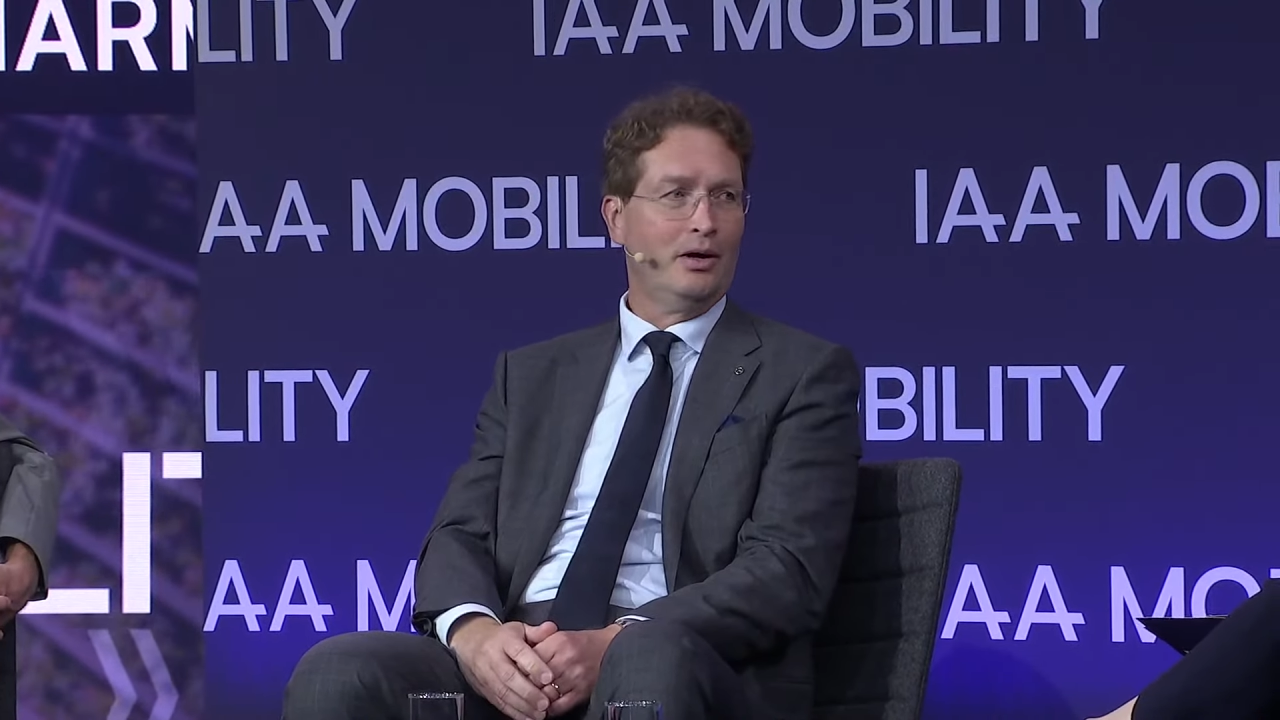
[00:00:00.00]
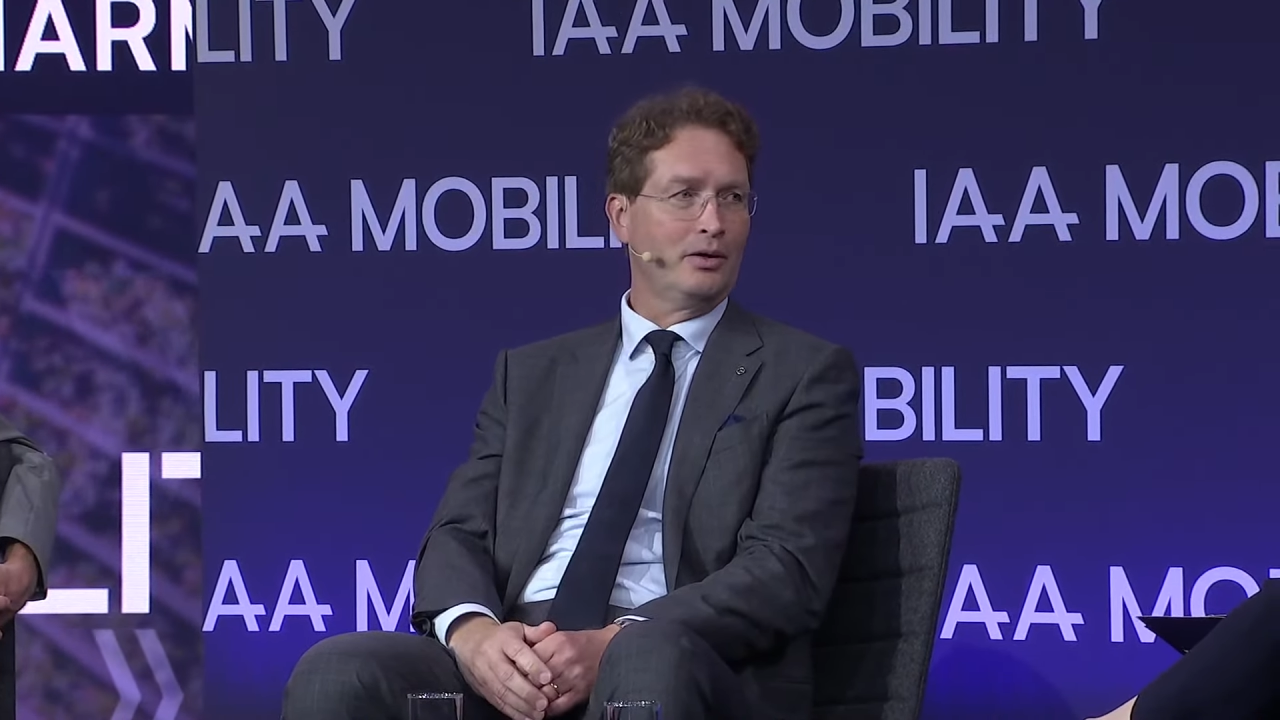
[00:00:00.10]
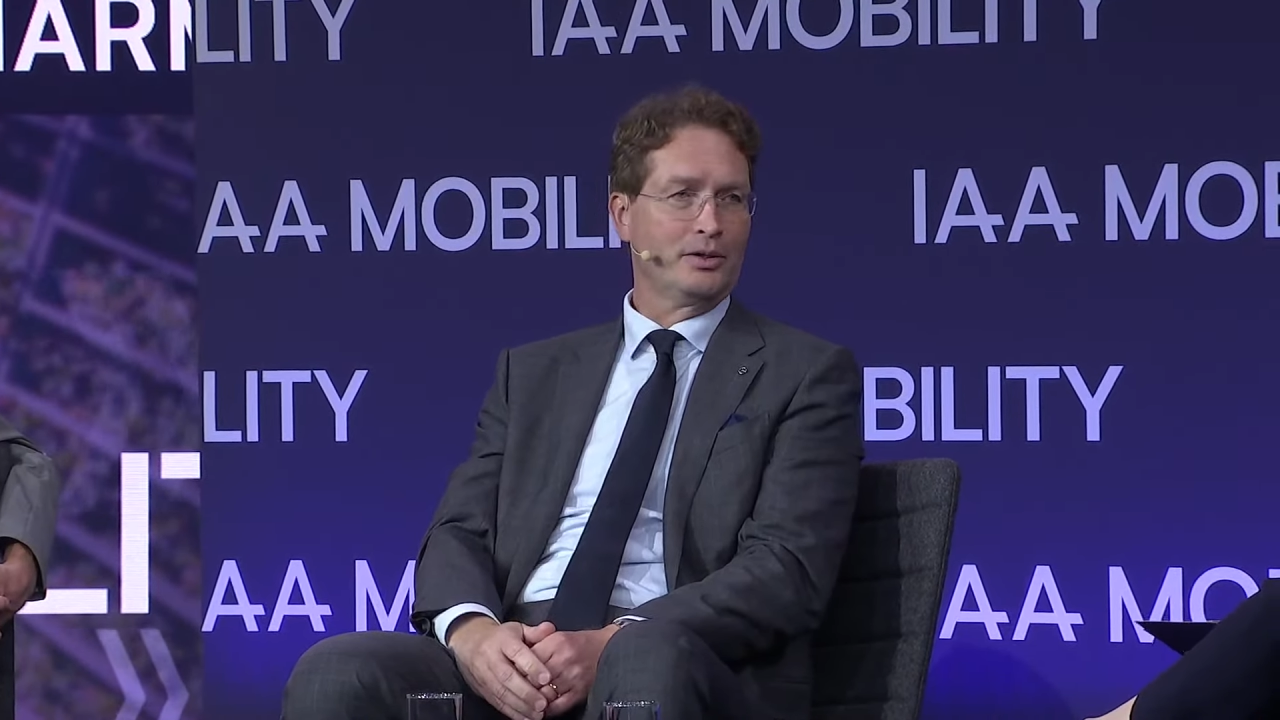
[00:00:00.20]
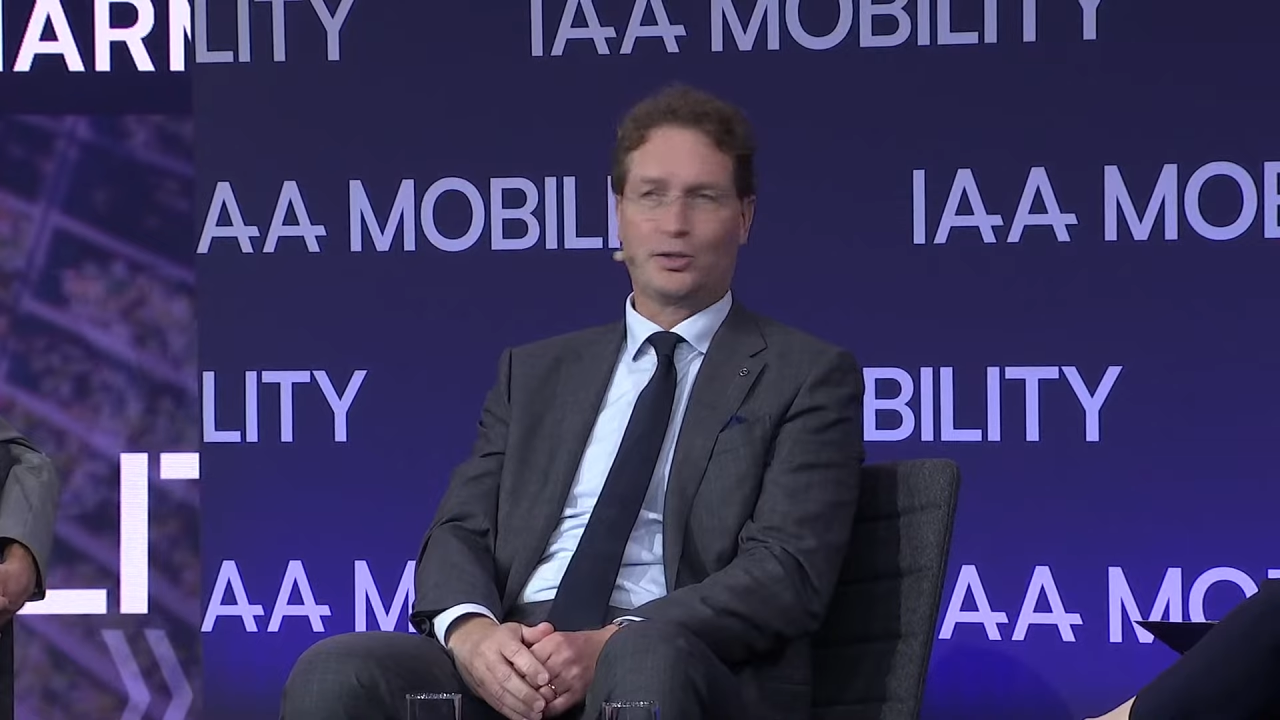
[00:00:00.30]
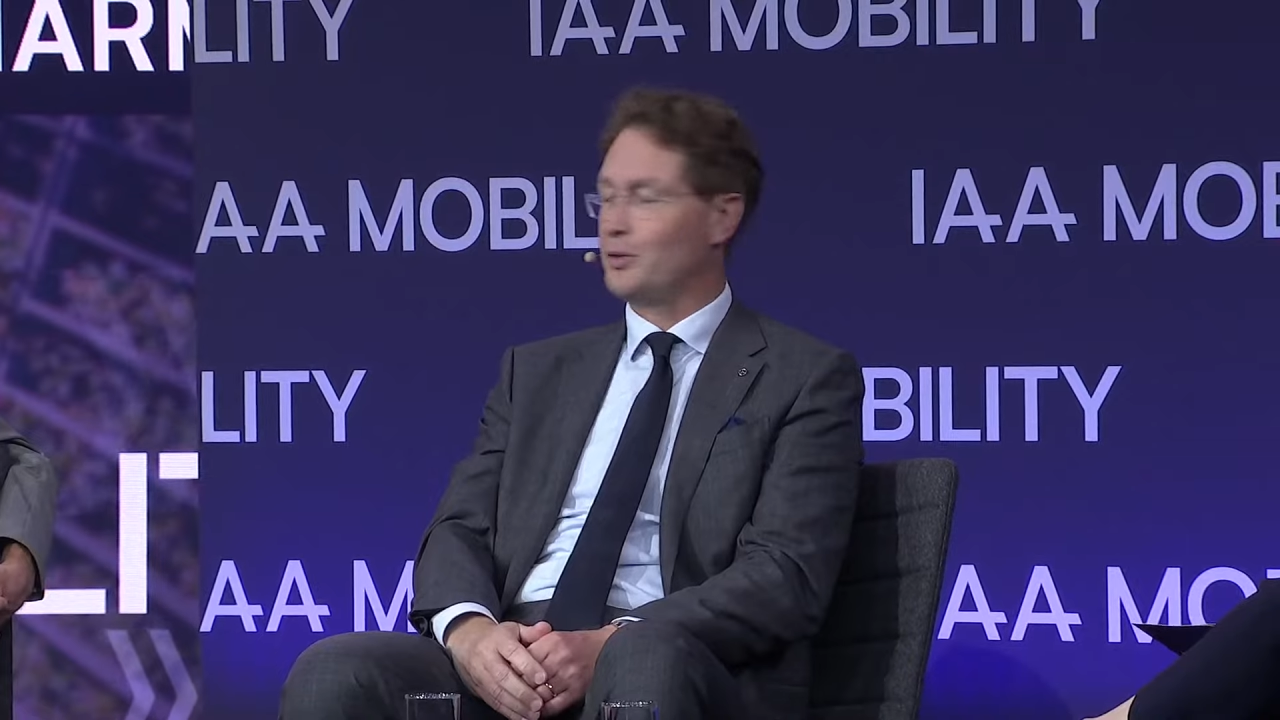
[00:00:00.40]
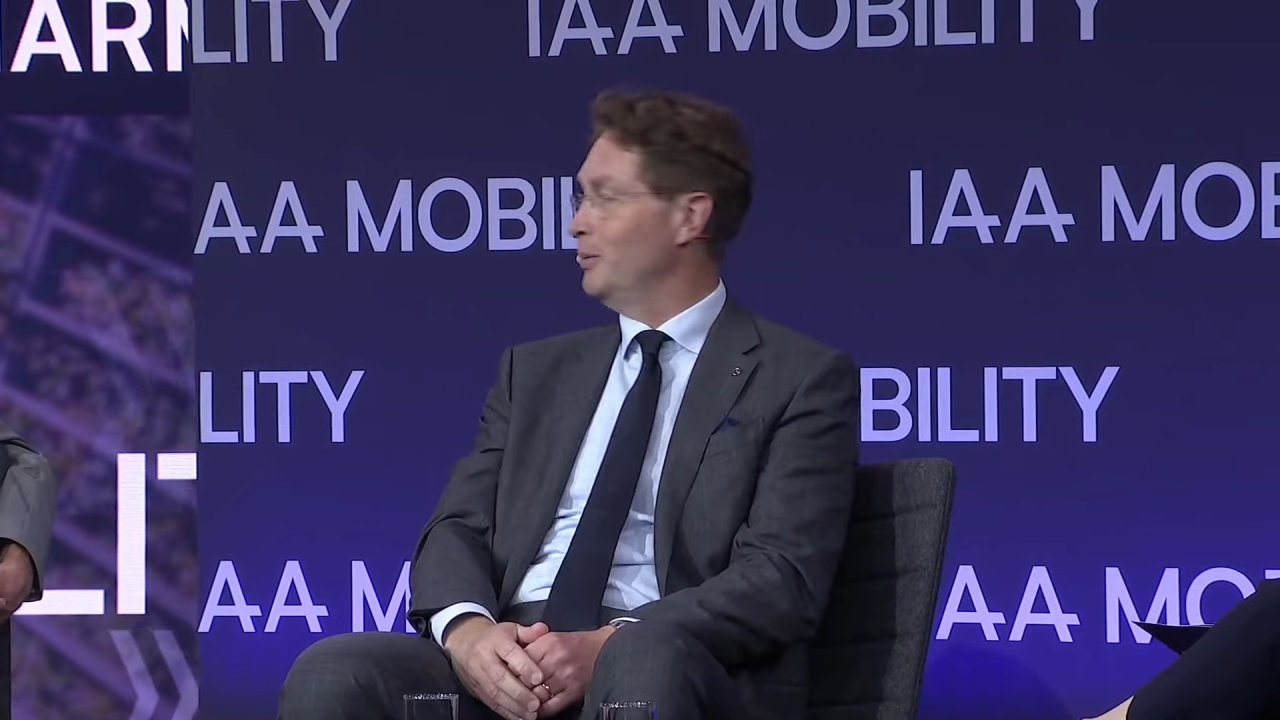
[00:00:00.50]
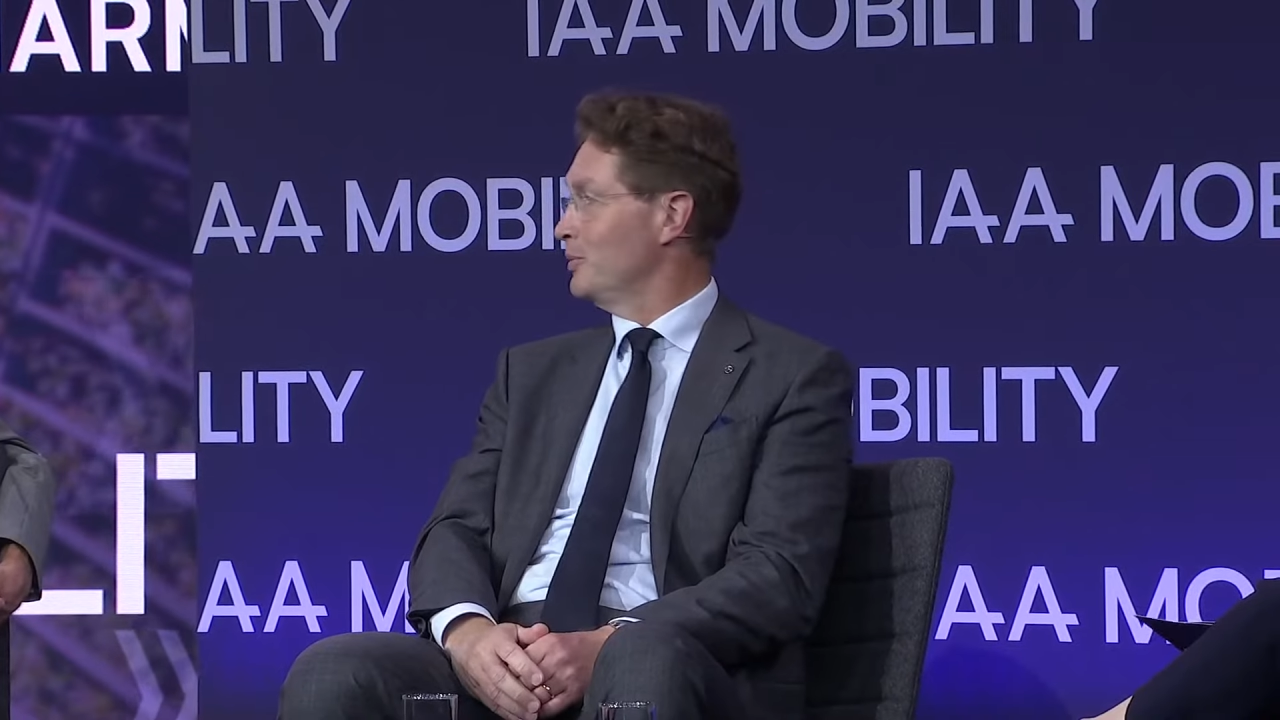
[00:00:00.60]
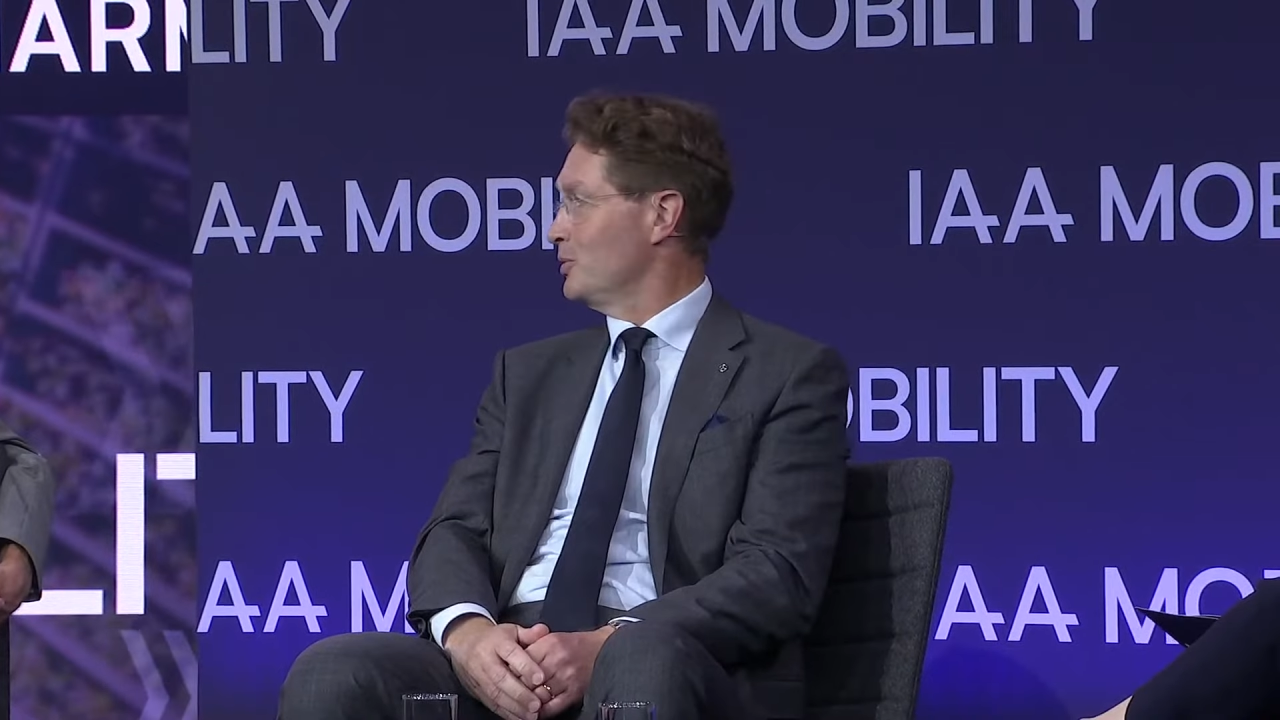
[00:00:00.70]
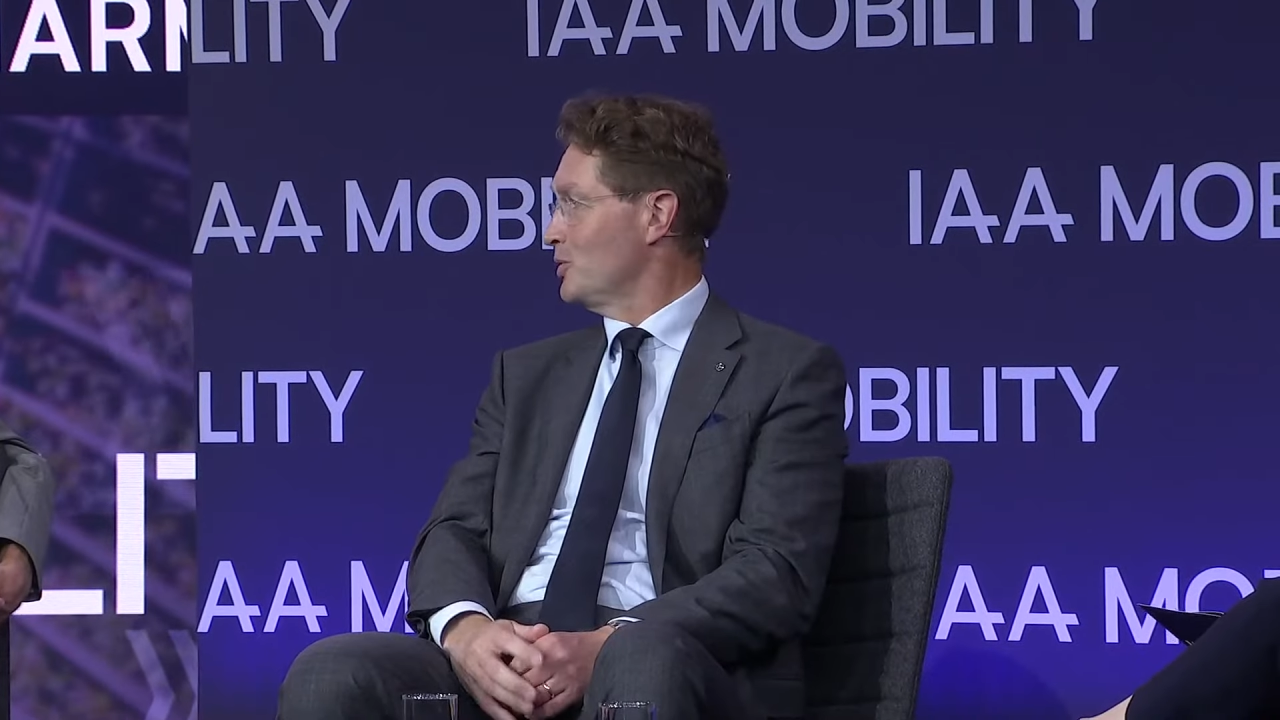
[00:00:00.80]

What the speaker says: Ångström